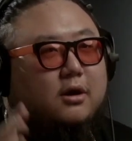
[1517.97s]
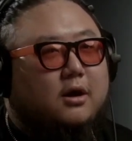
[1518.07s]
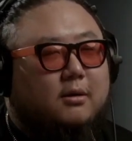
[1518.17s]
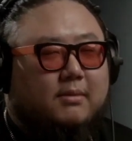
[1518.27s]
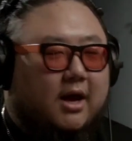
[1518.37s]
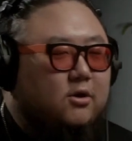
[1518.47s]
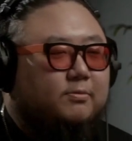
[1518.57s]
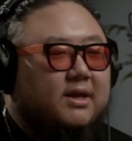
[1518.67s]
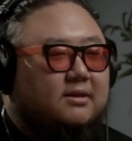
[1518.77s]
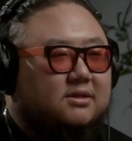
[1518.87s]
I hope
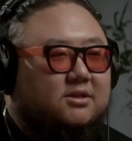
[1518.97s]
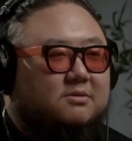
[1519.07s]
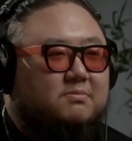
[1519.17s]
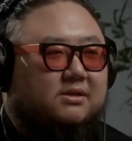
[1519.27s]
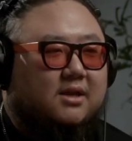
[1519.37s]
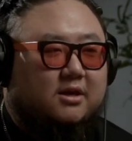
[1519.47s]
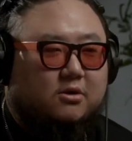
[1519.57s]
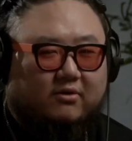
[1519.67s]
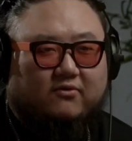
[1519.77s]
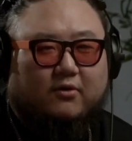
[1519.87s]
that this just means, like,
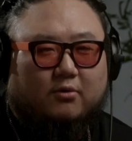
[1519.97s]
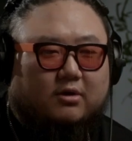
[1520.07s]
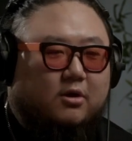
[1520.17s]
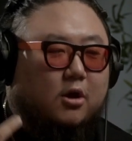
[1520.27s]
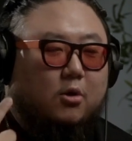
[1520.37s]
going forward,